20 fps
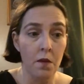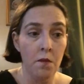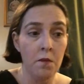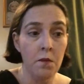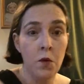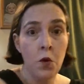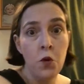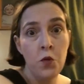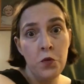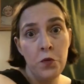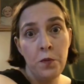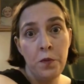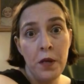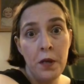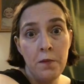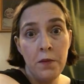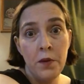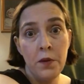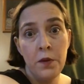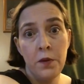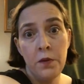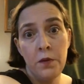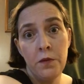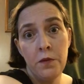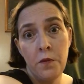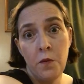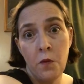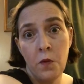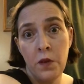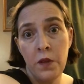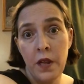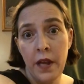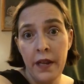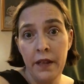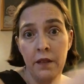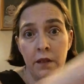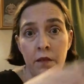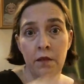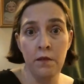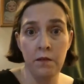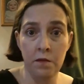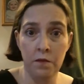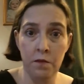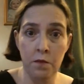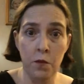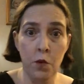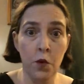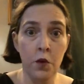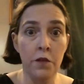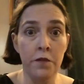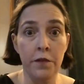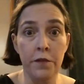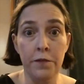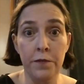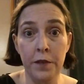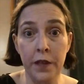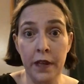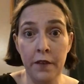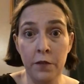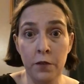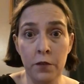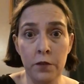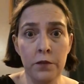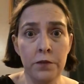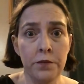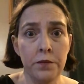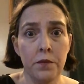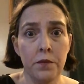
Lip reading: Most people will like more of a flavor.